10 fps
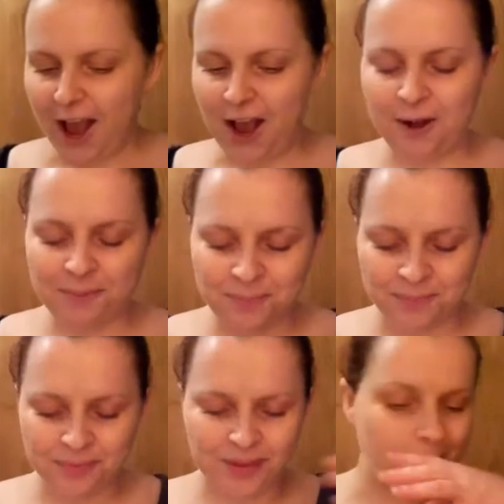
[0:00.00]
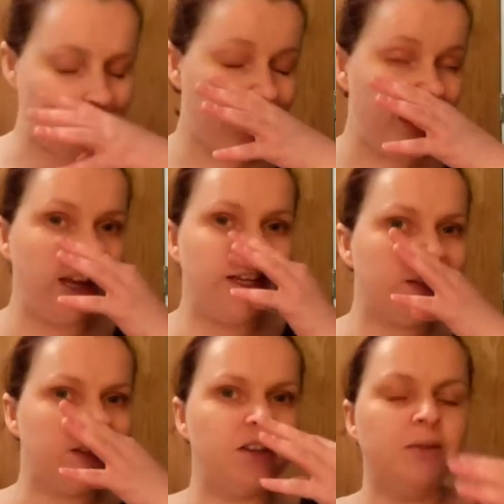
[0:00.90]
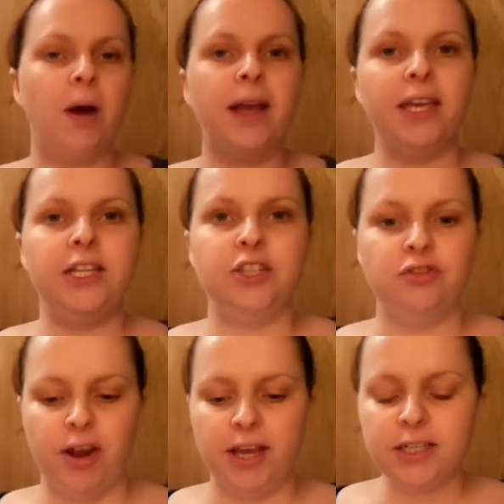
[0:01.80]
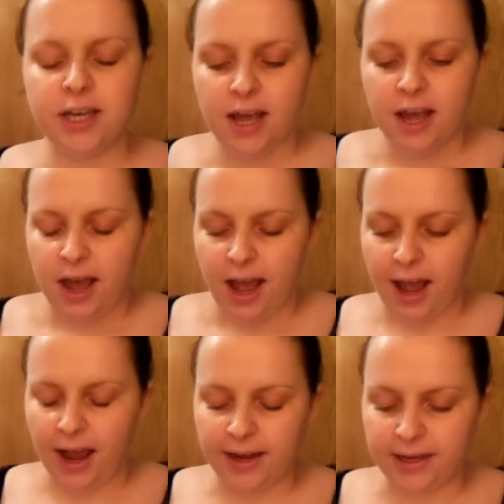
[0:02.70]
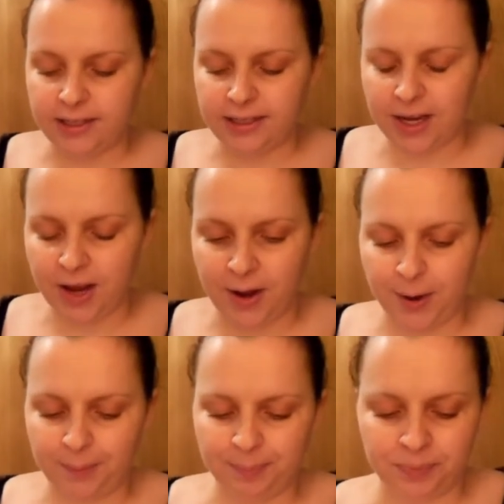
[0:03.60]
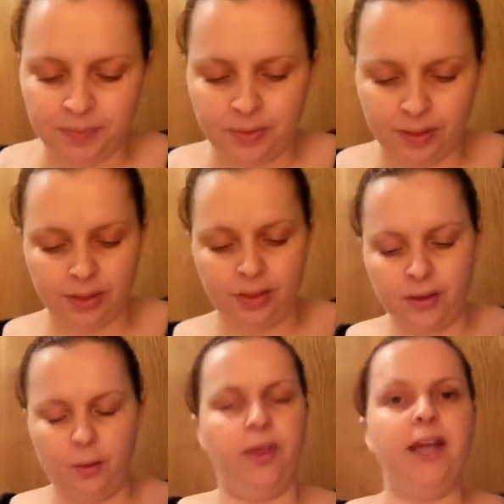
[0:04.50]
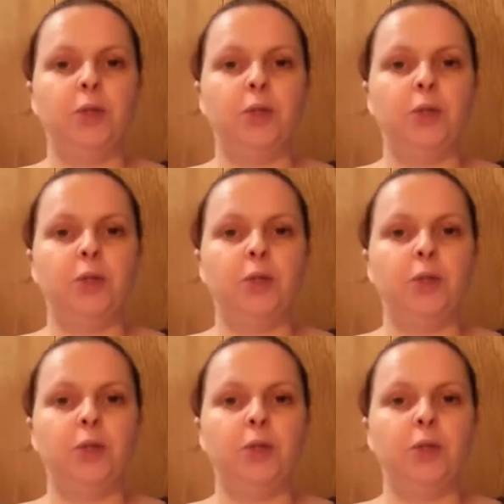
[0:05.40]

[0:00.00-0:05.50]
It's red because my kitchen's red, and well, the